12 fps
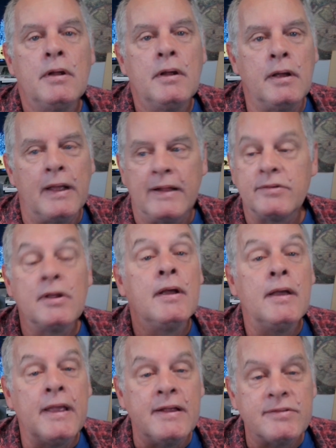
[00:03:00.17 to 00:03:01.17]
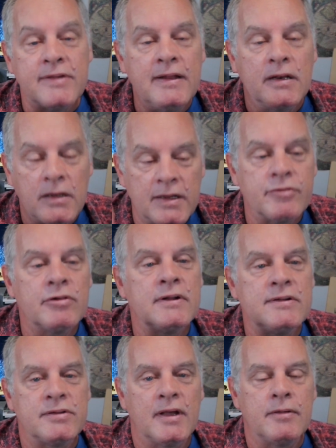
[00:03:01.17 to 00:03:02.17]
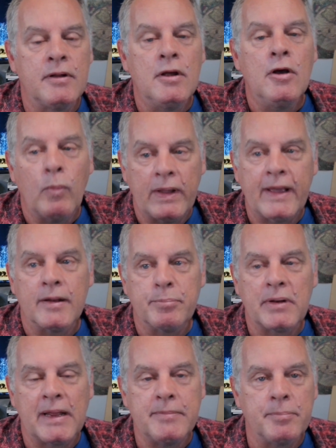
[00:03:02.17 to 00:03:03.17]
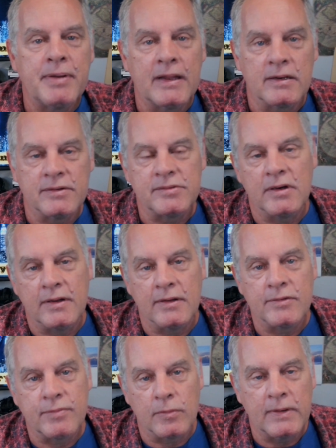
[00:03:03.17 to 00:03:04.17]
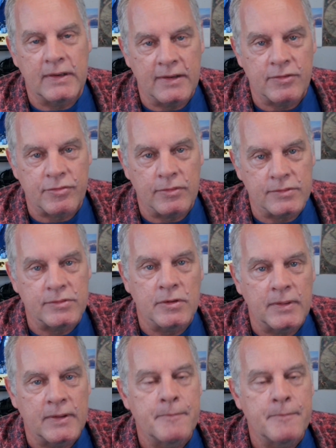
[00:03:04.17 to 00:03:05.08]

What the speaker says: He literally said, we got to blame the Palestinians for what Israel's doing.